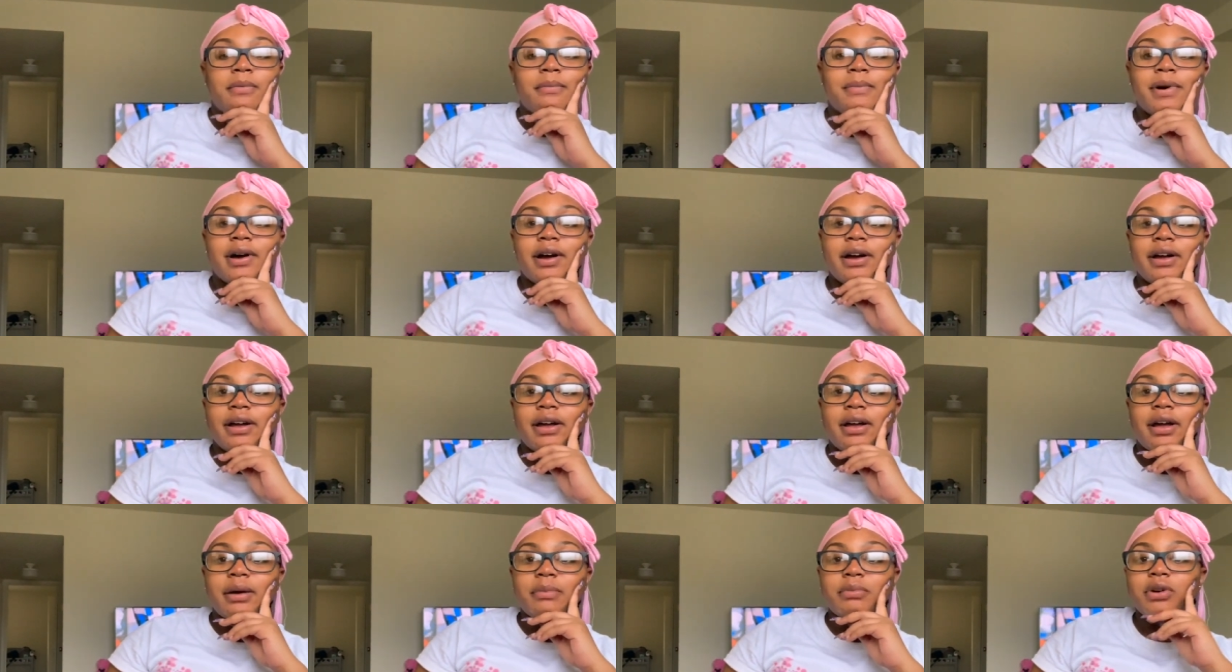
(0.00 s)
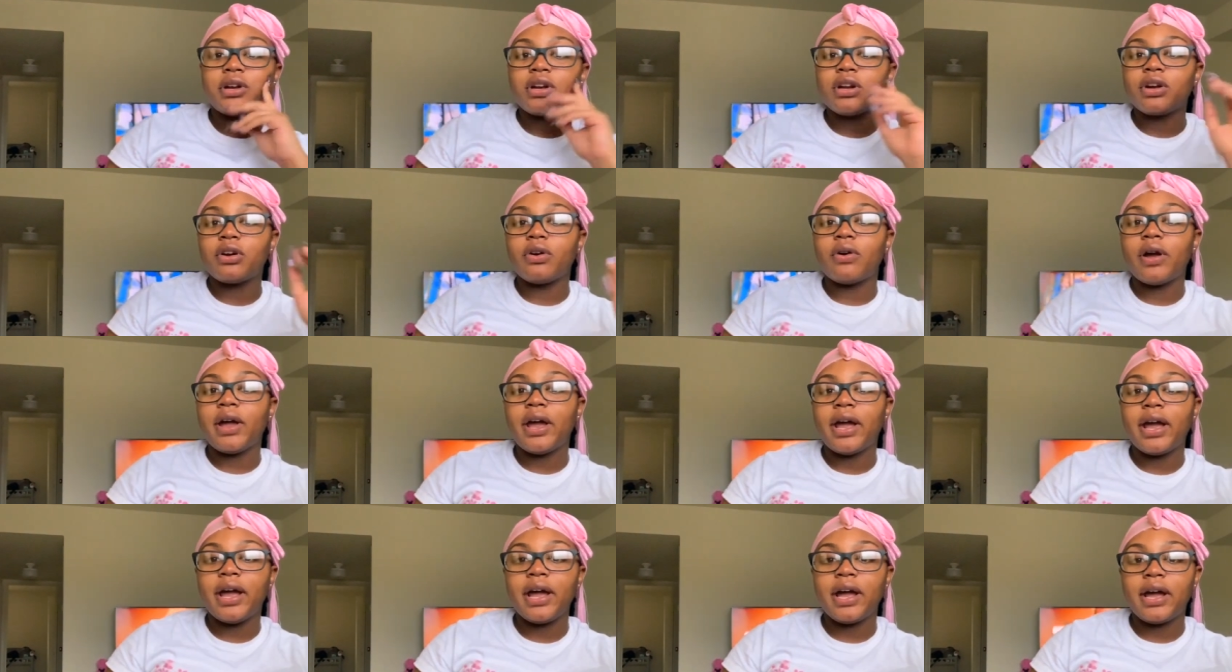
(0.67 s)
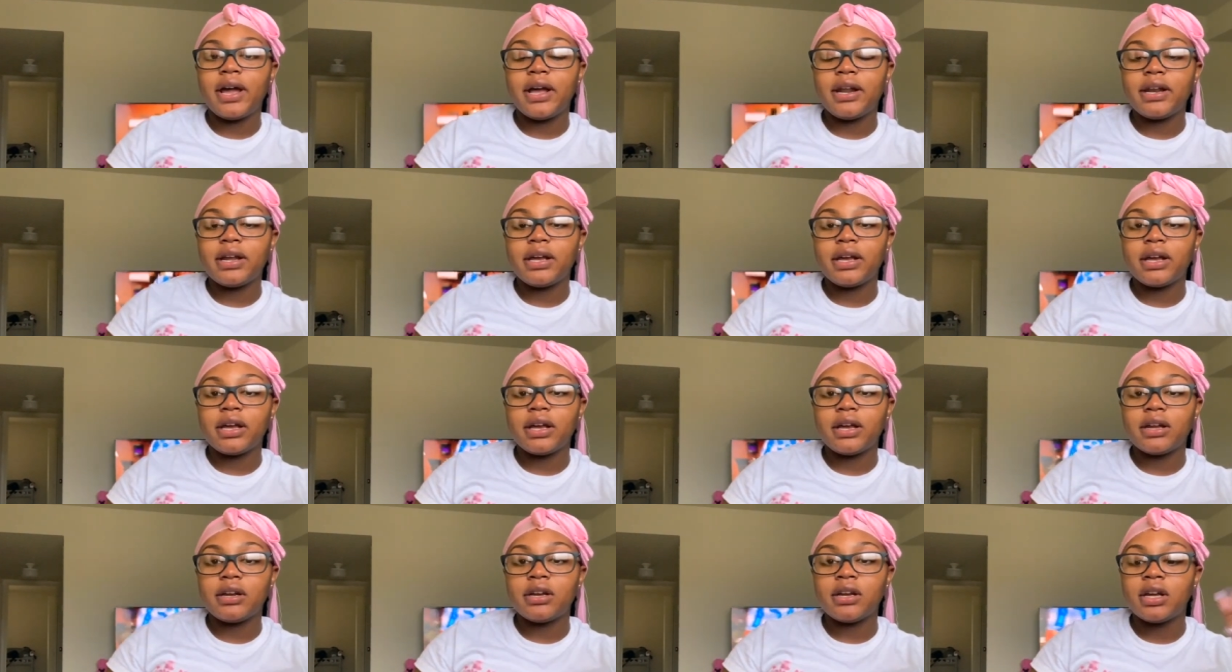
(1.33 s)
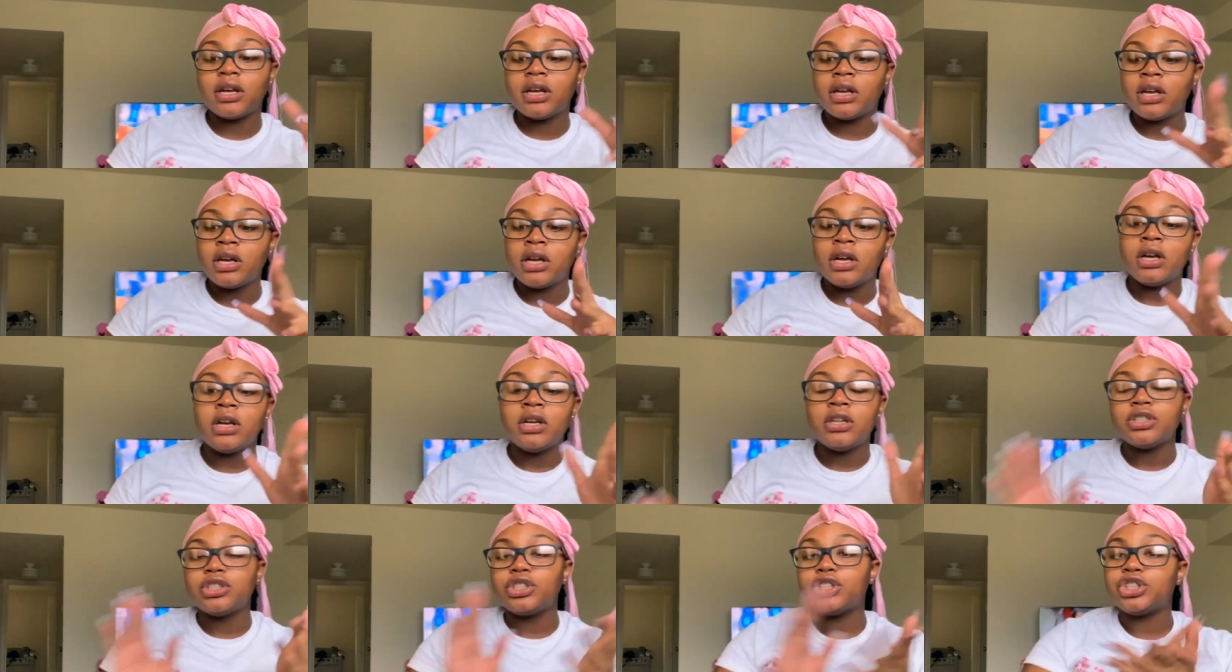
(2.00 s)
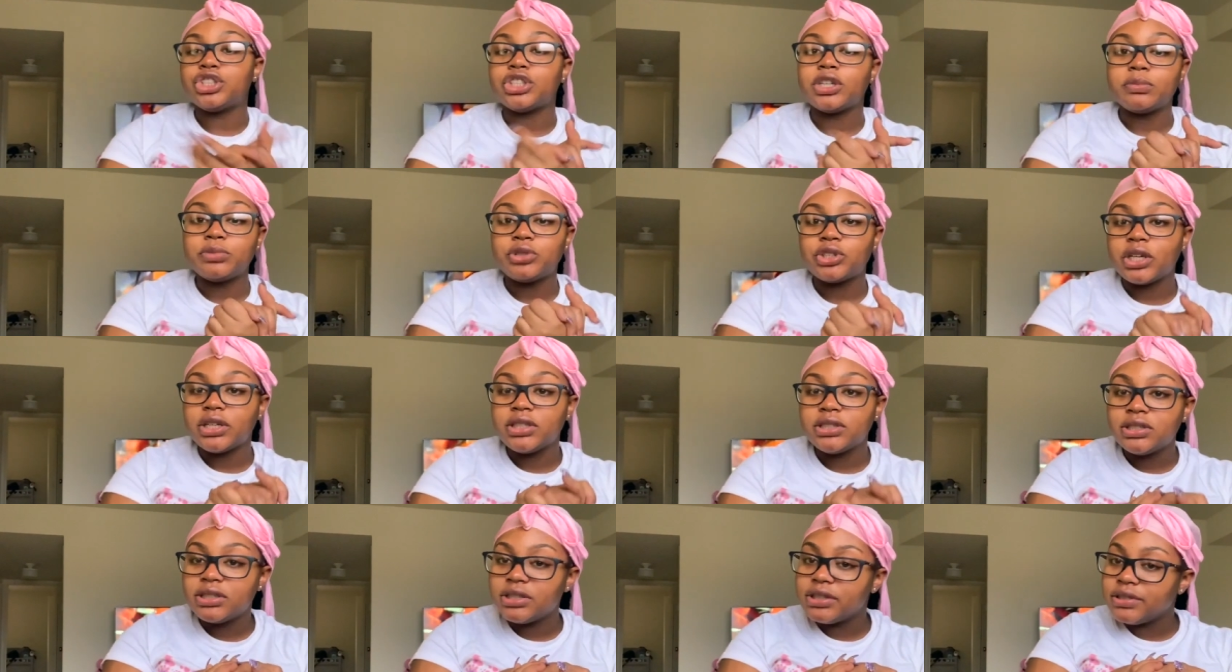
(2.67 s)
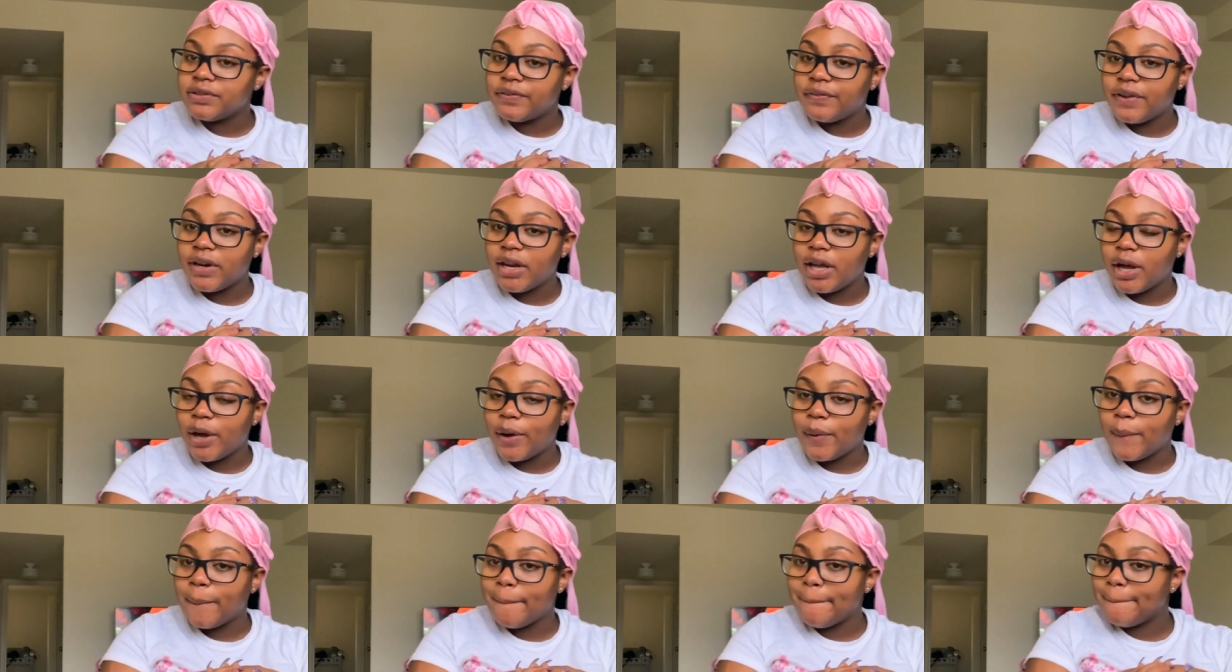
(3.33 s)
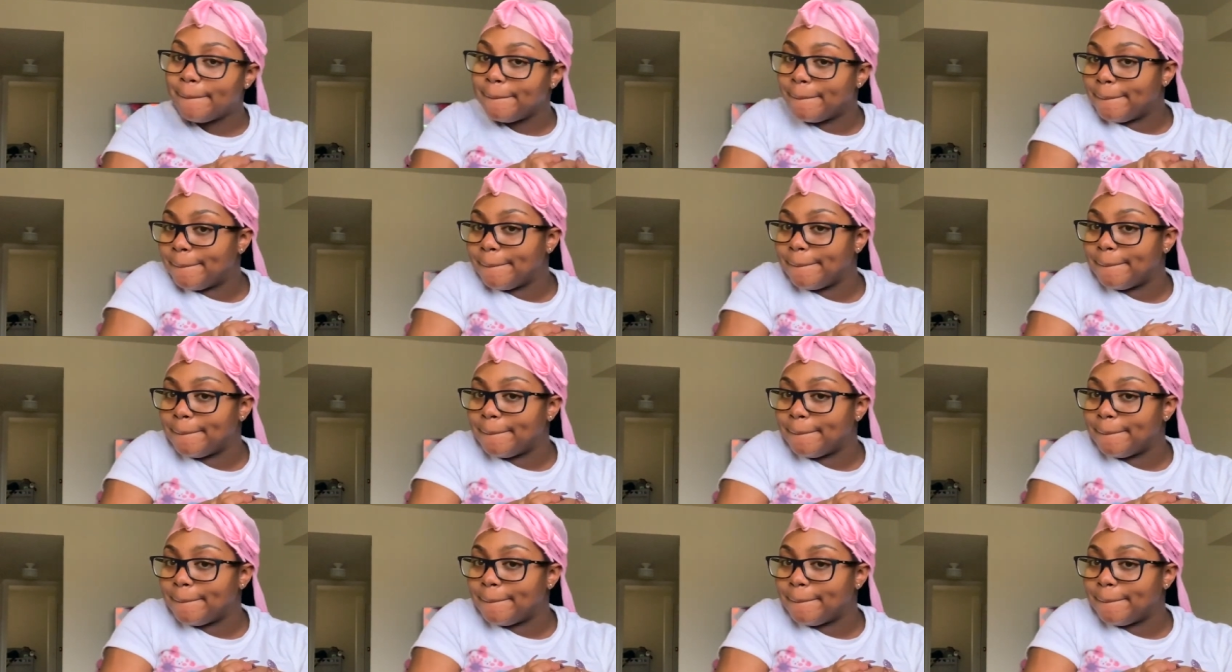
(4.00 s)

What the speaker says: But I'm gonna go ahead and just jump straight into this video.